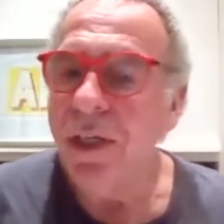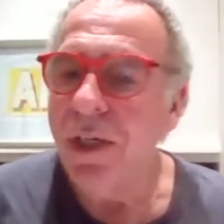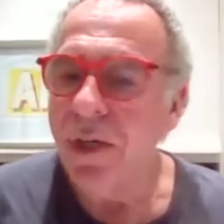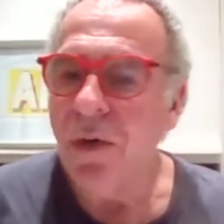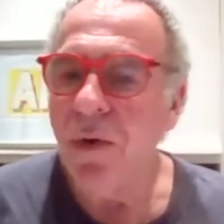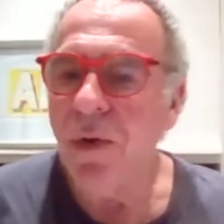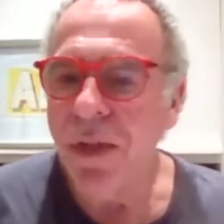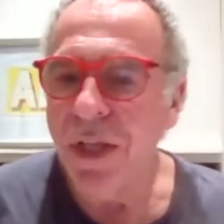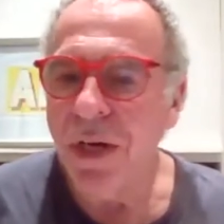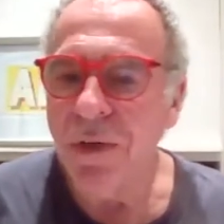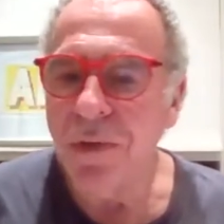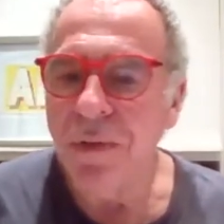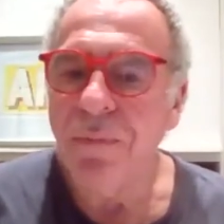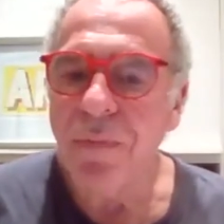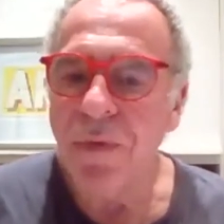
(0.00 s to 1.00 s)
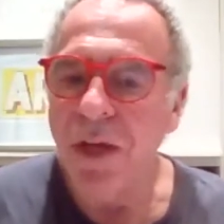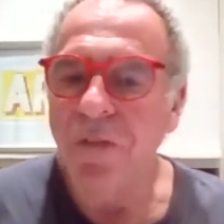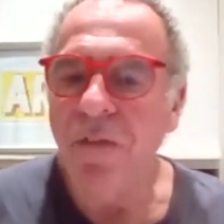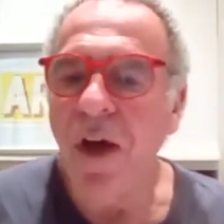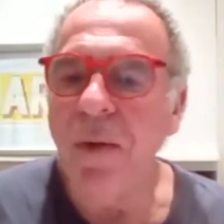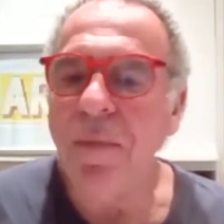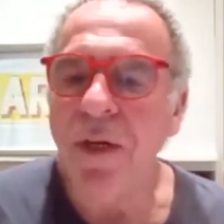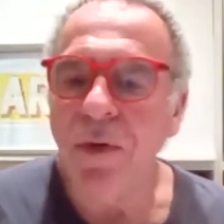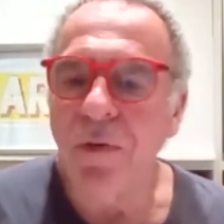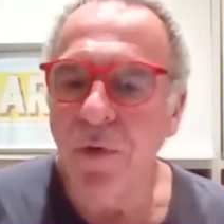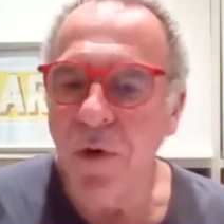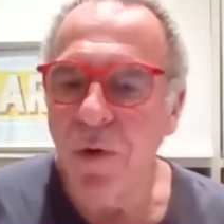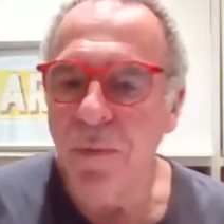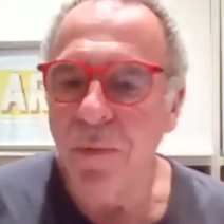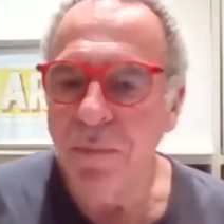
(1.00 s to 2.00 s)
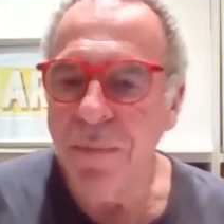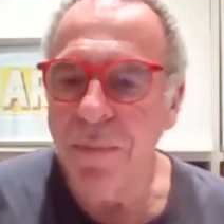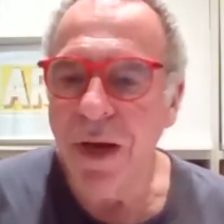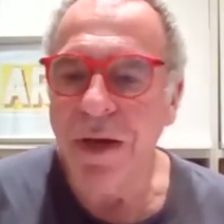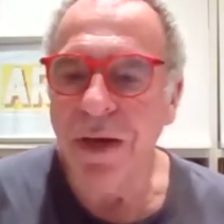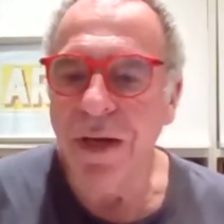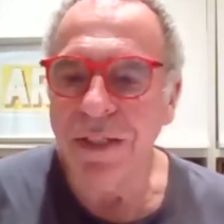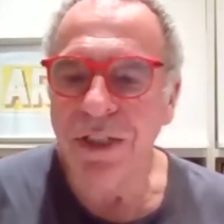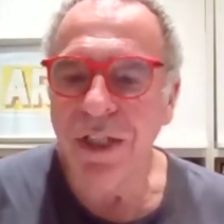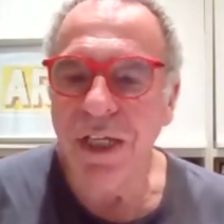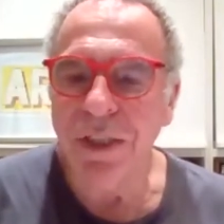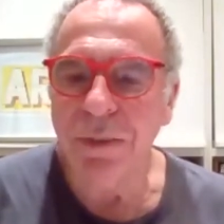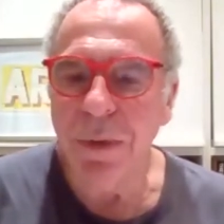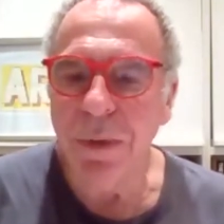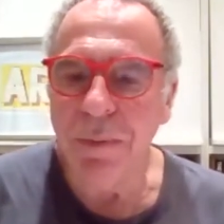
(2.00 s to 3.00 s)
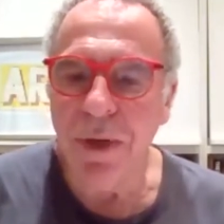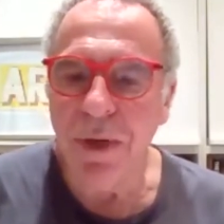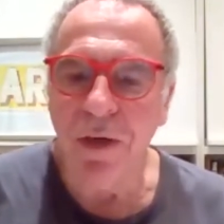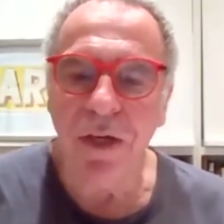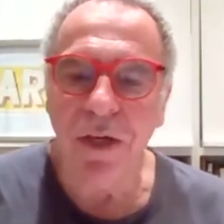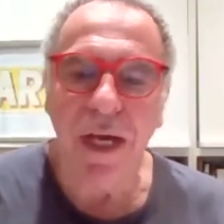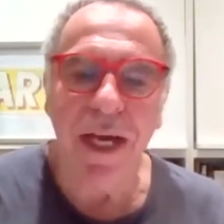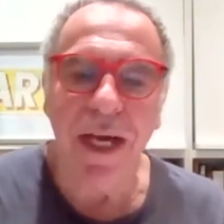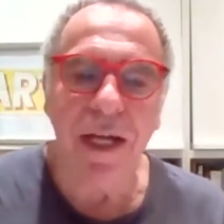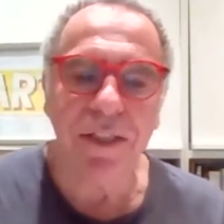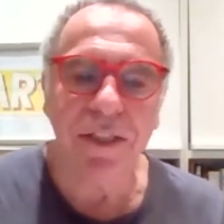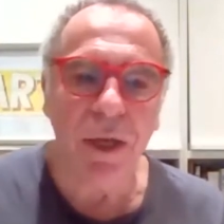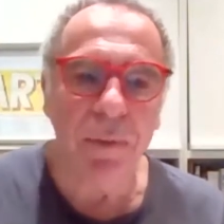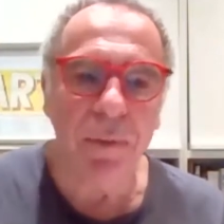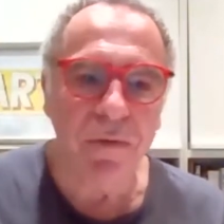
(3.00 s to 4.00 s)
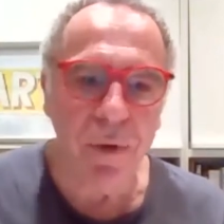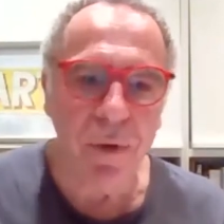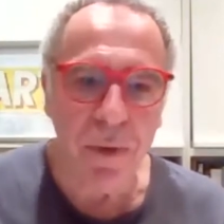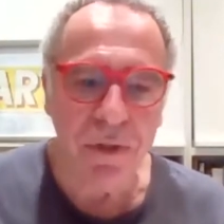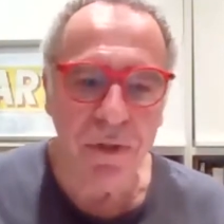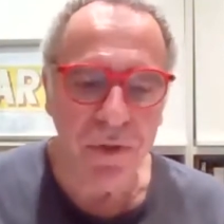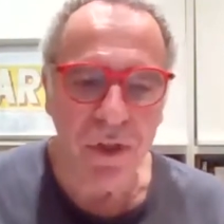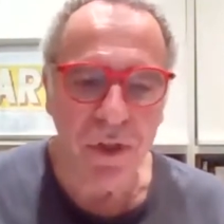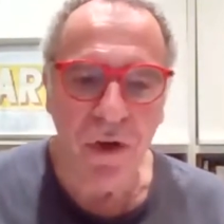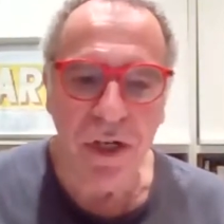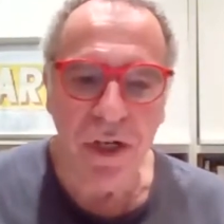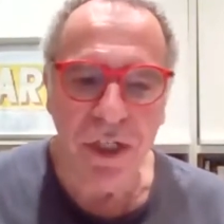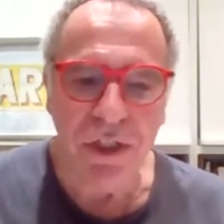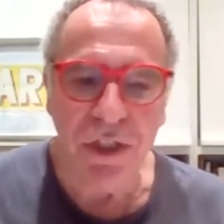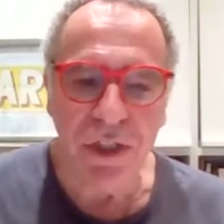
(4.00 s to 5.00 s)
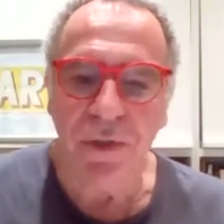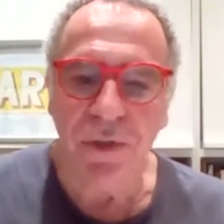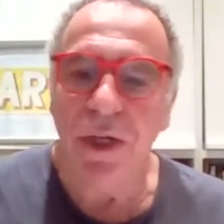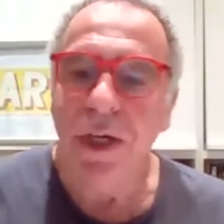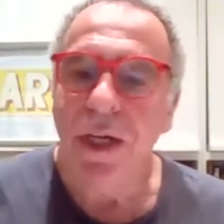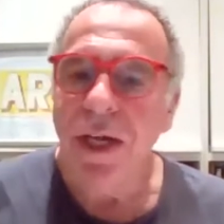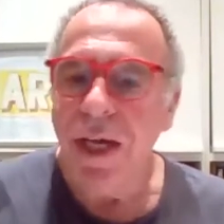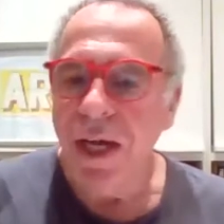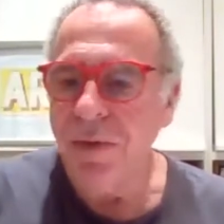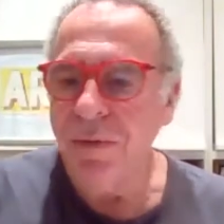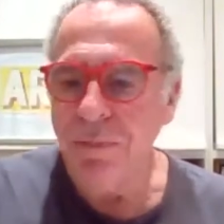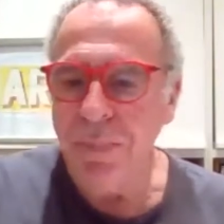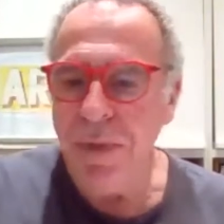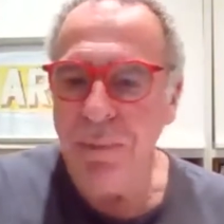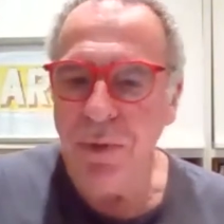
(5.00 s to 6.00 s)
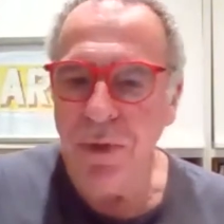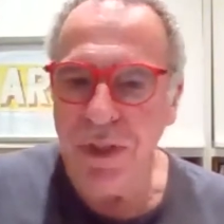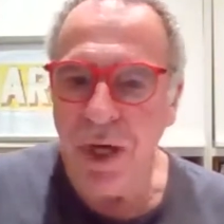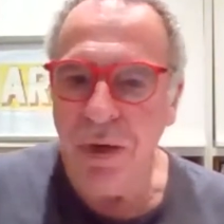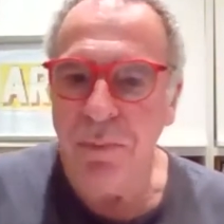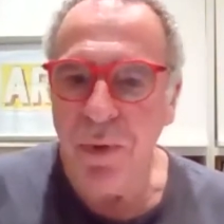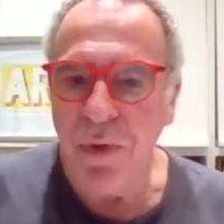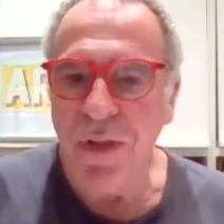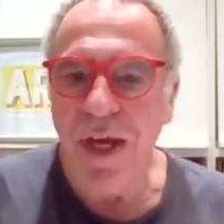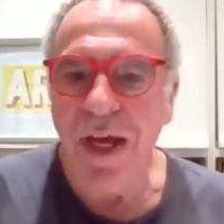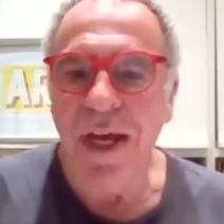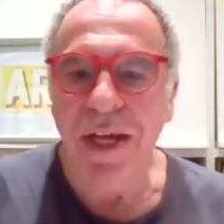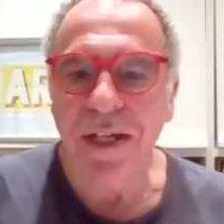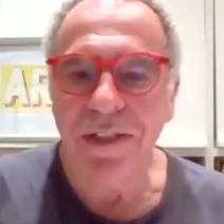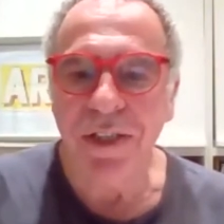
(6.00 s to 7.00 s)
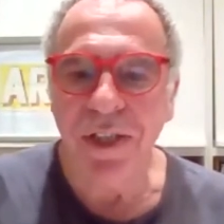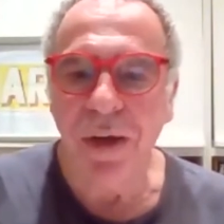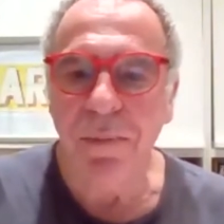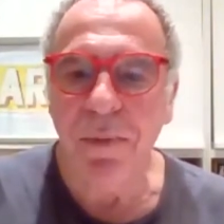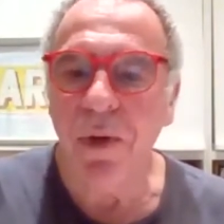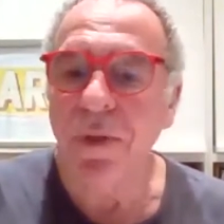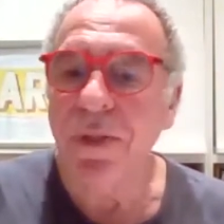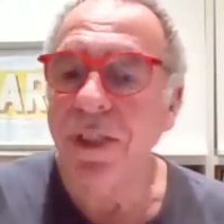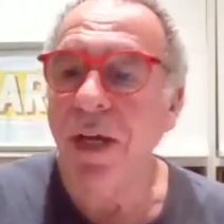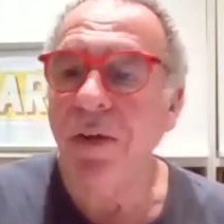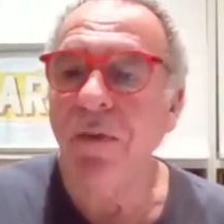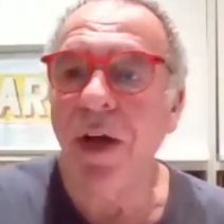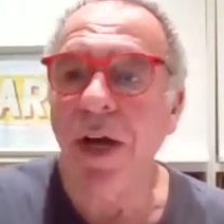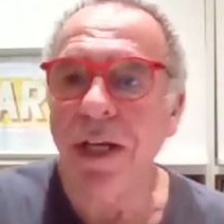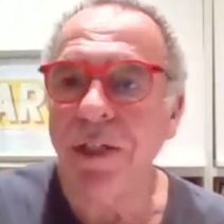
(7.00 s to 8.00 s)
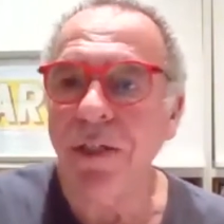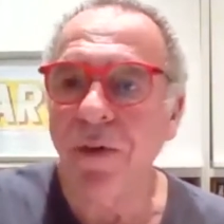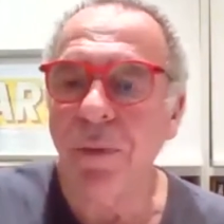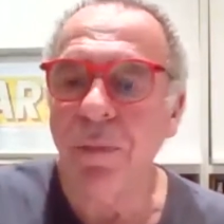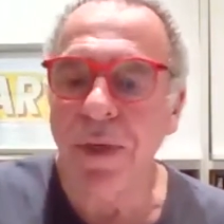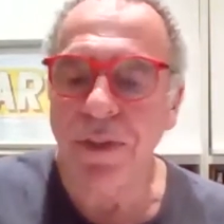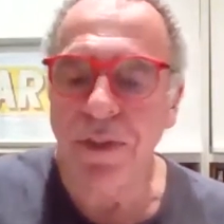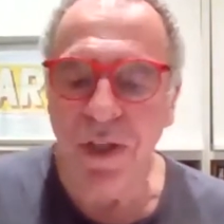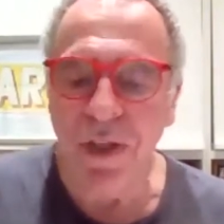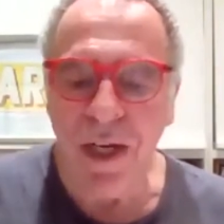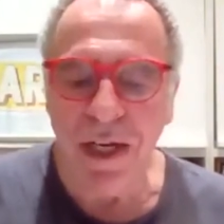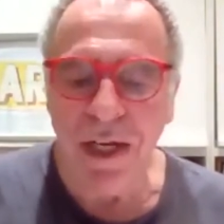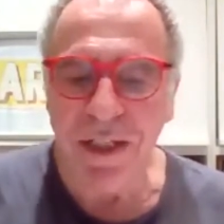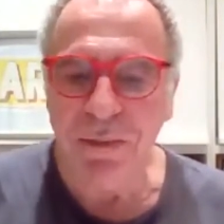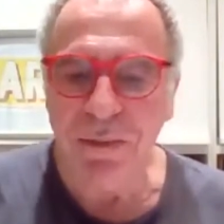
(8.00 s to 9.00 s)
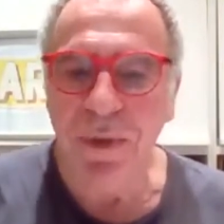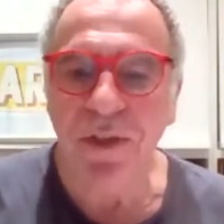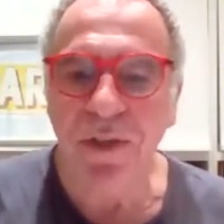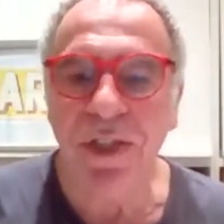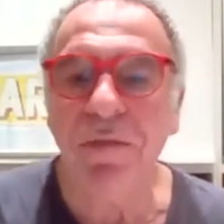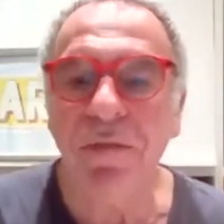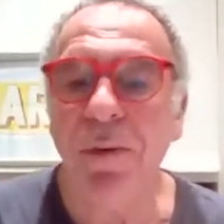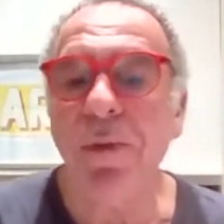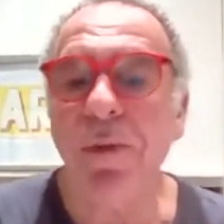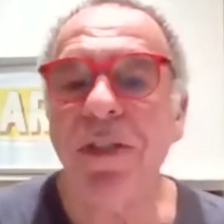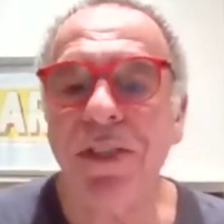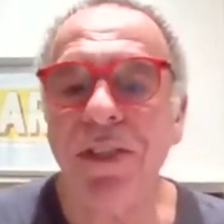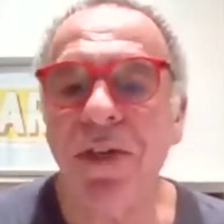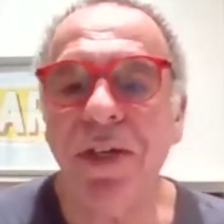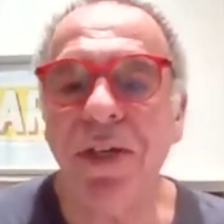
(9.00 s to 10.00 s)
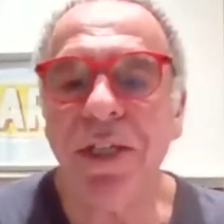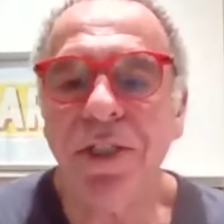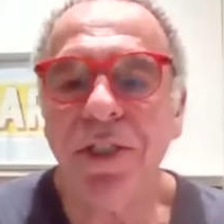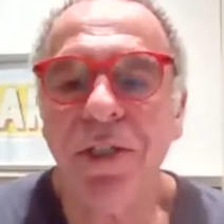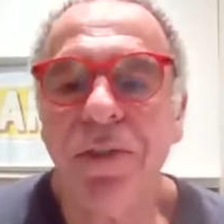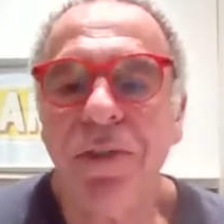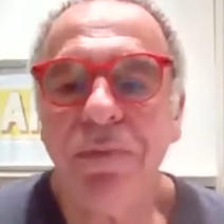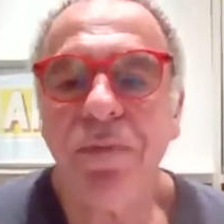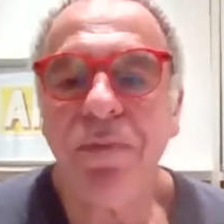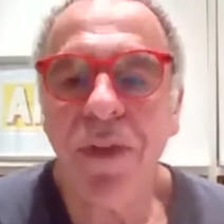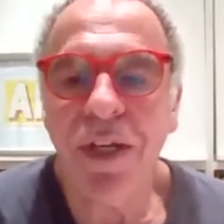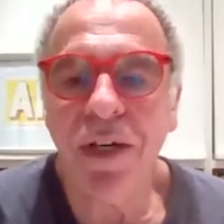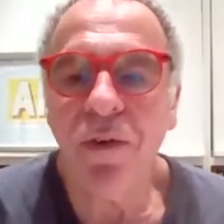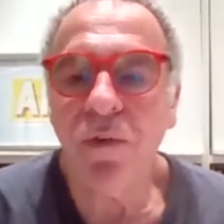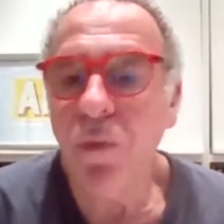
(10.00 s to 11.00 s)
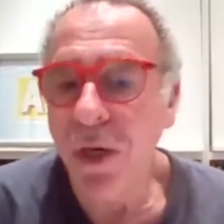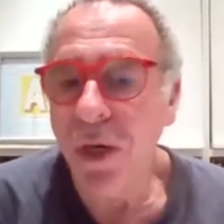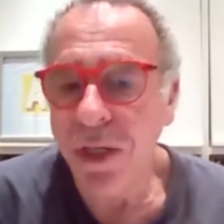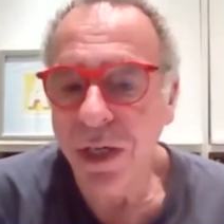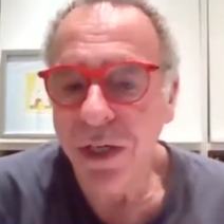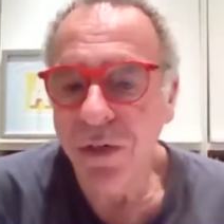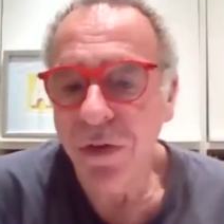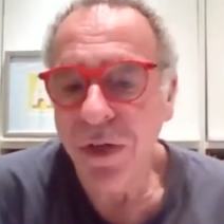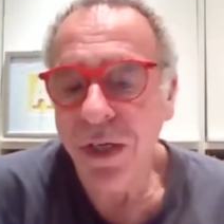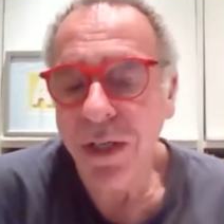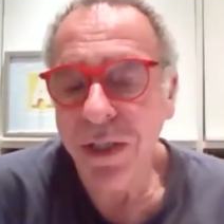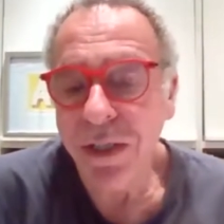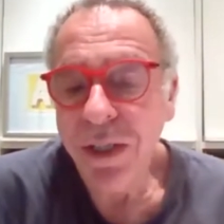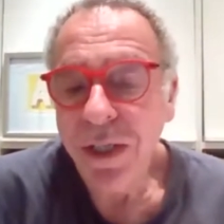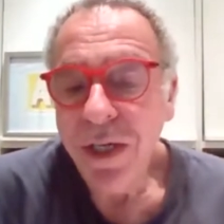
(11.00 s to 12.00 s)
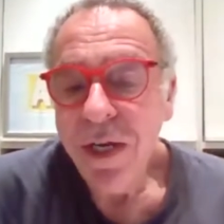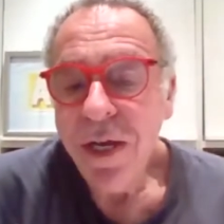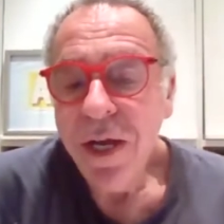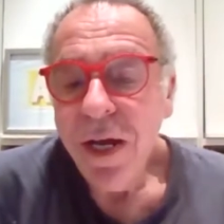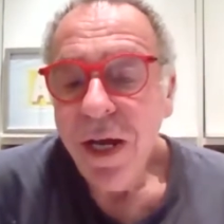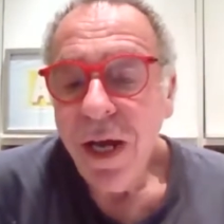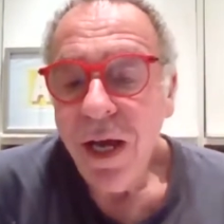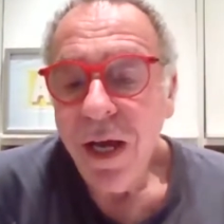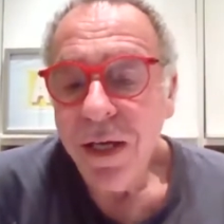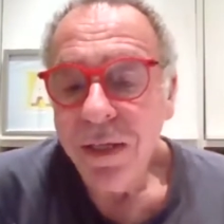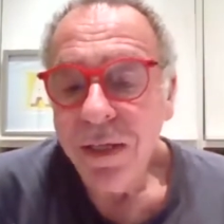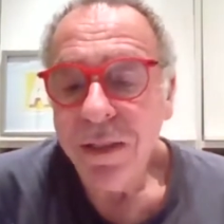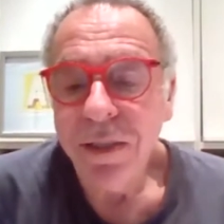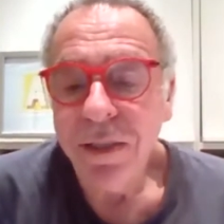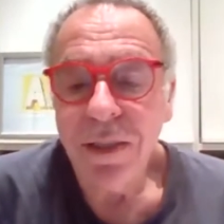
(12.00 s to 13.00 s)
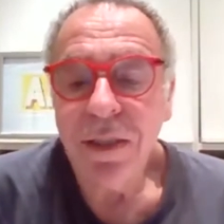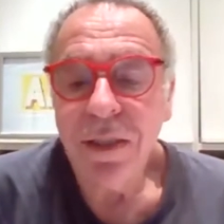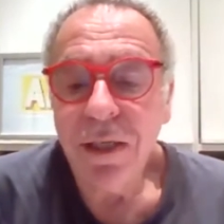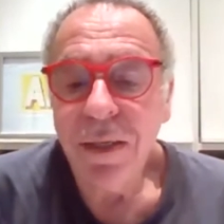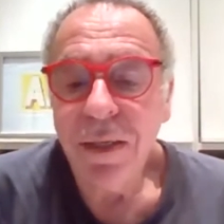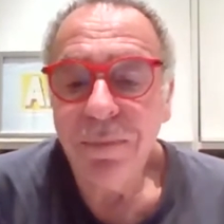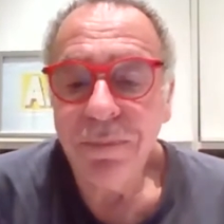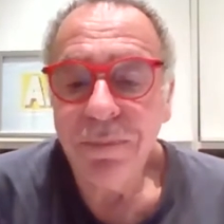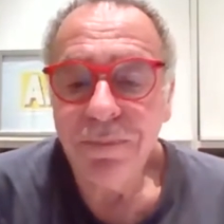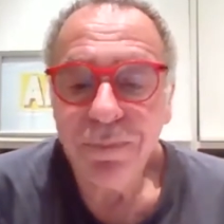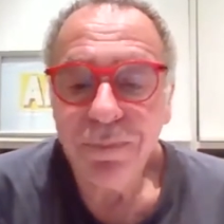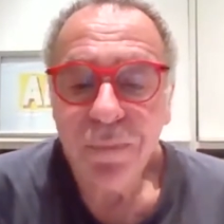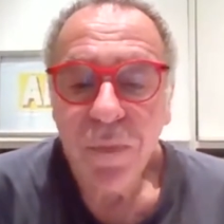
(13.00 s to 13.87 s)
Although if I'm in a room and I say to people, okay, hands up everyone who's got an issue, and people don't put their hands up, I would say, right, you're a bunch of liars, because everybody's got an issue, of one kind or another. And there